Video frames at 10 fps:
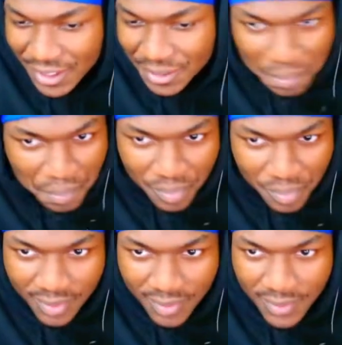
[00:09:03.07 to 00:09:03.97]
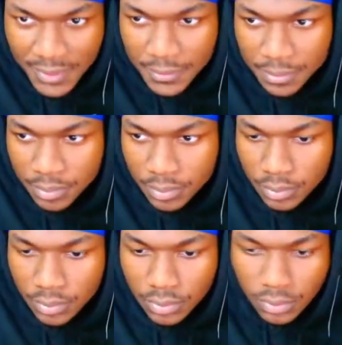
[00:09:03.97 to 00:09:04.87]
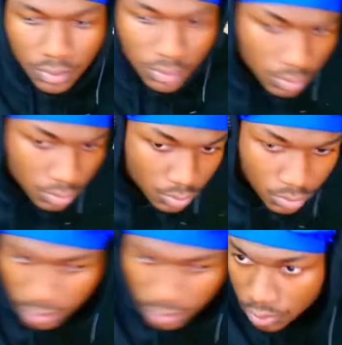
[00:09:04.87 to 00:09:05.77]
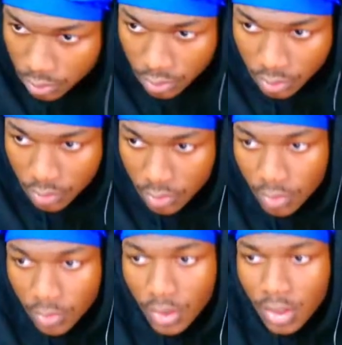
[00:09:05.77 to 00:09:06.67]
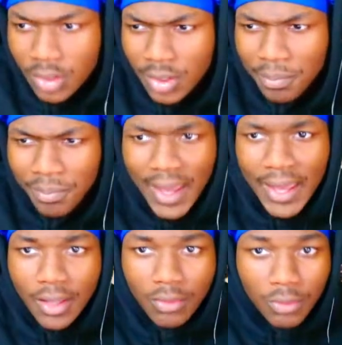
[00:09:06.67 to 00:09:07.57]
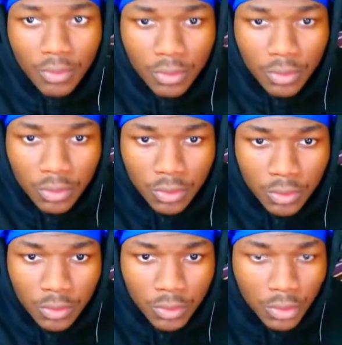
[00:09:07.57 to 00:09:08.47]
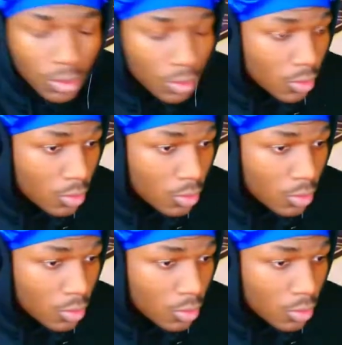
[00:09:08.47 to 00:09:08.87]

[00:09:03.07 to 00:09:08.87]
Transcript: Go in regulation. Caldwell Pope couldn't get Drummond to bite. Back to LeBron. He's Look, got man. a long-distance three. Got it.